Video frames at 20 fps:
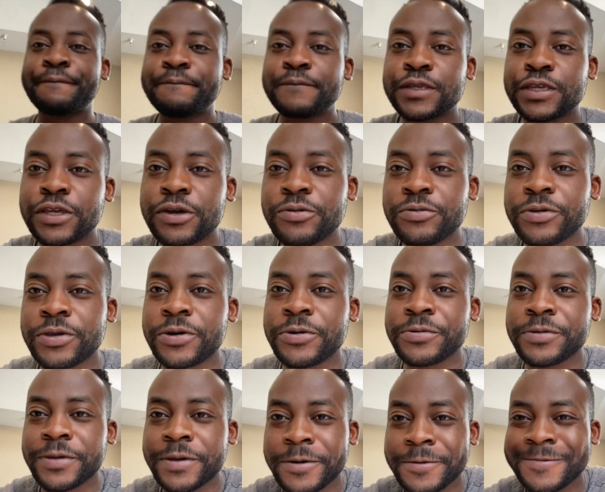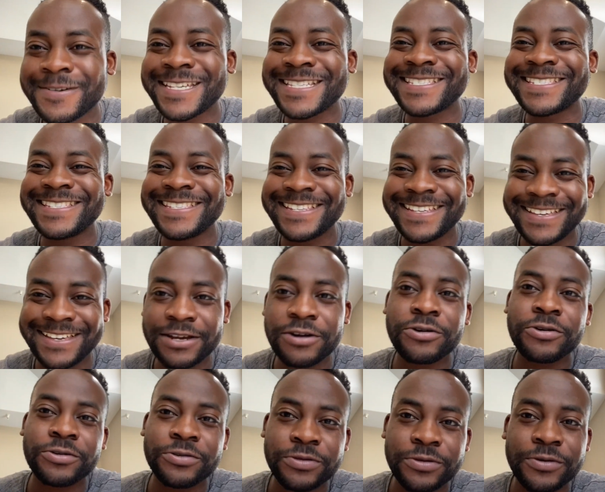Yo, yo, yo, it's D.
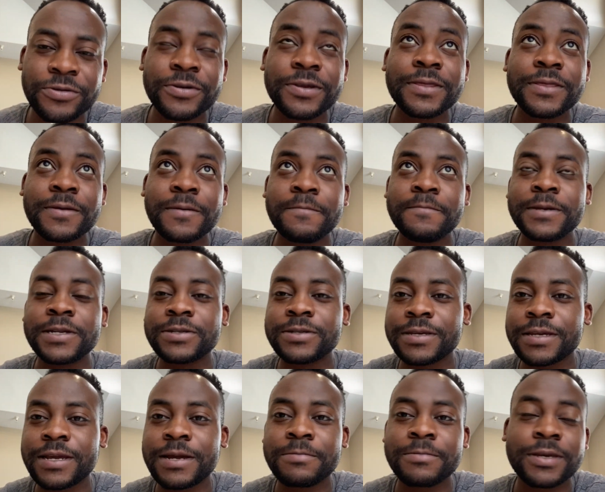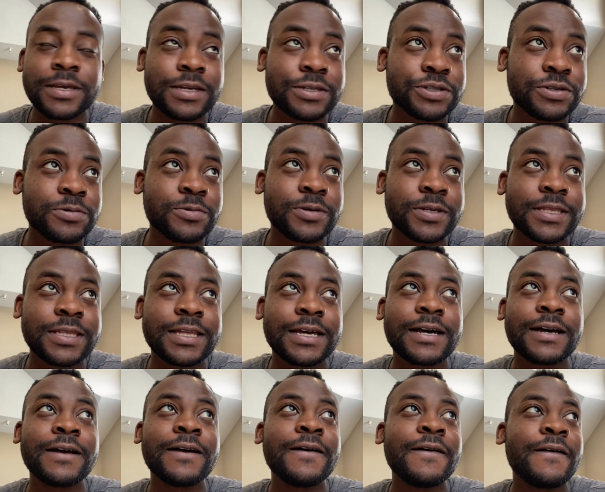Arthur in the building coming at you with
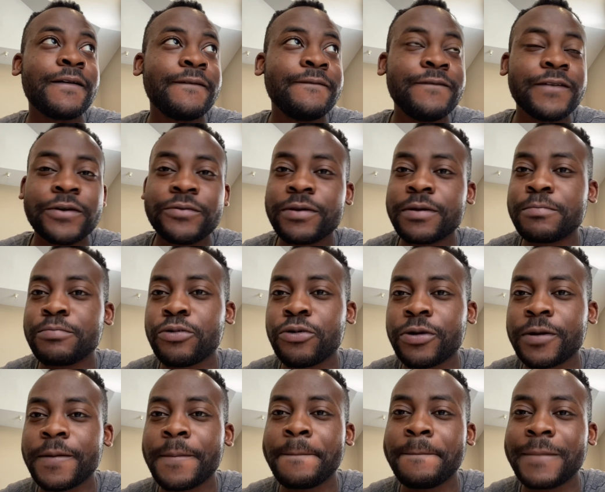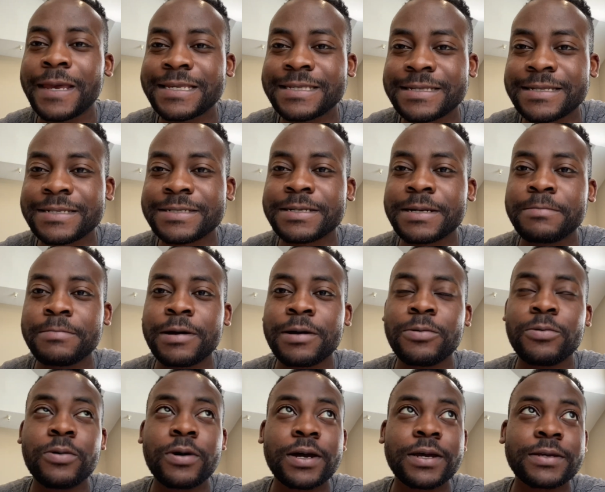a very important message about
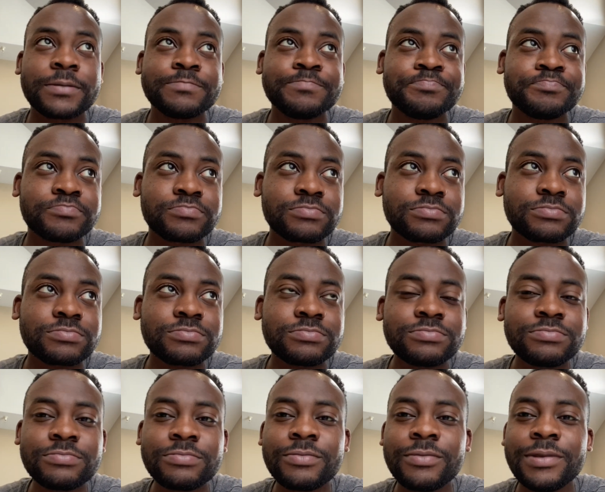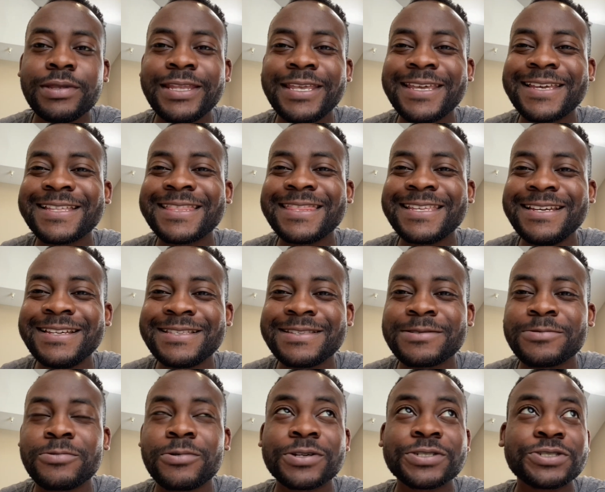why the
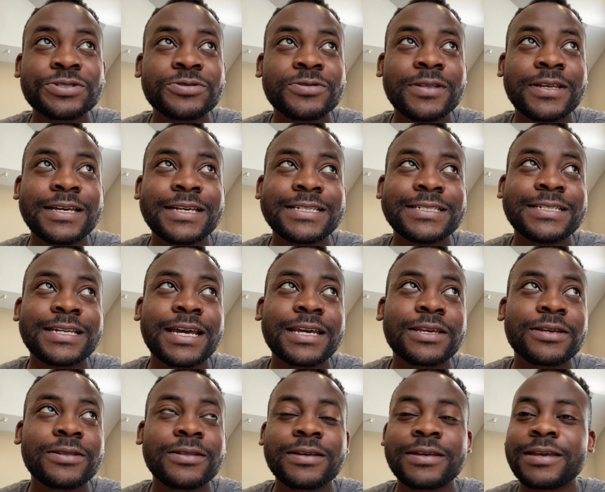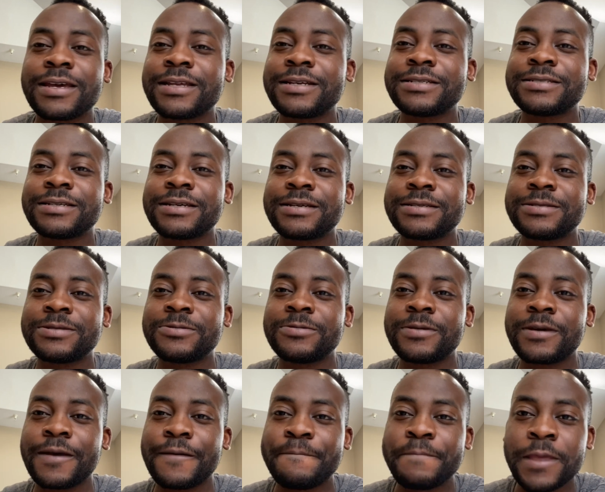elites want you to ejaculate any chance you
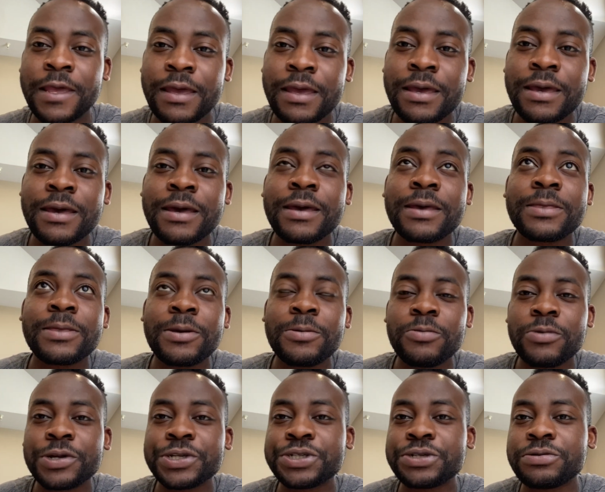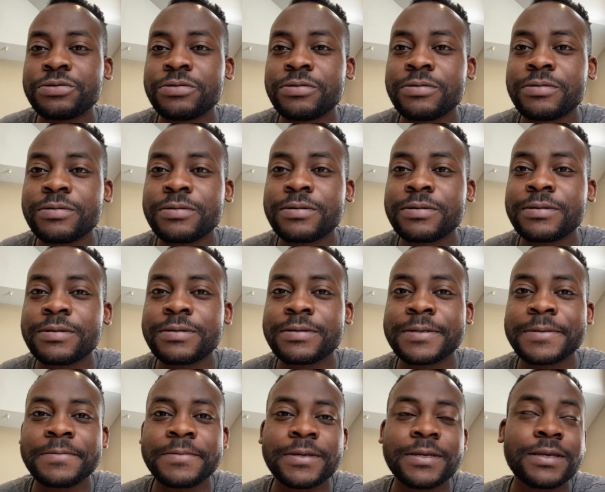get. They want you
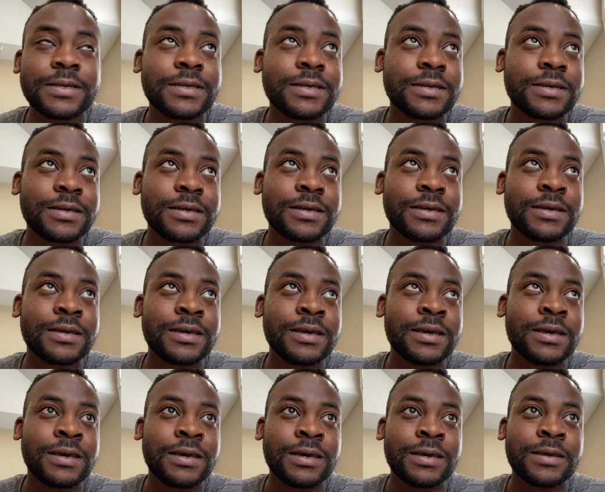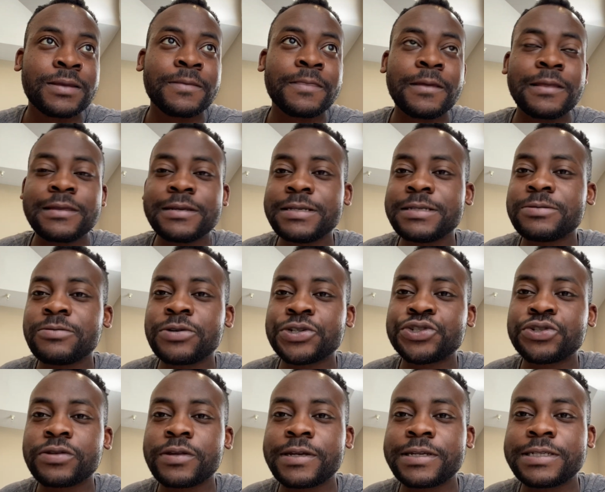to be, the elites
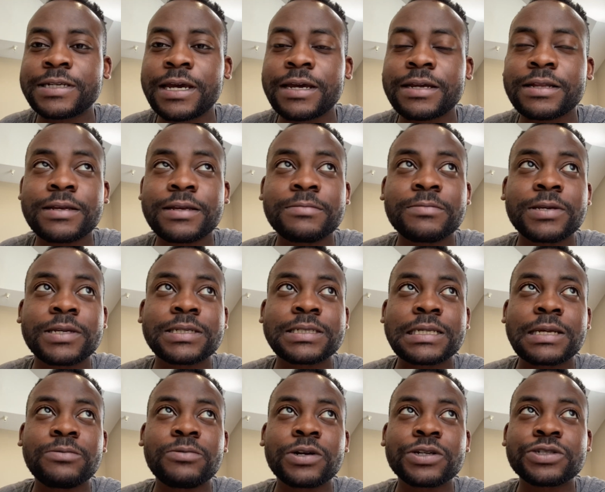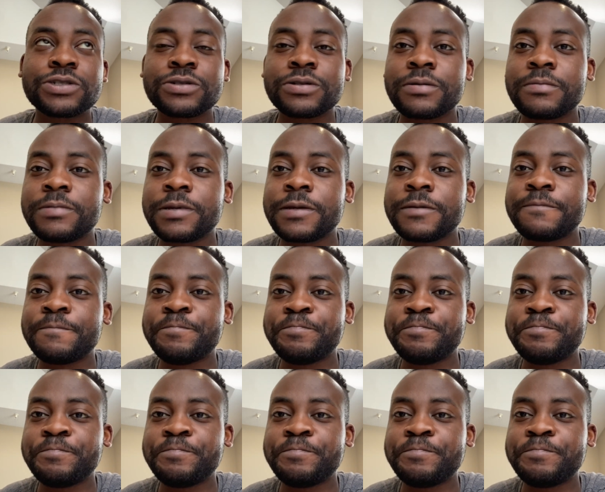want you to ejaculate because they want you to be,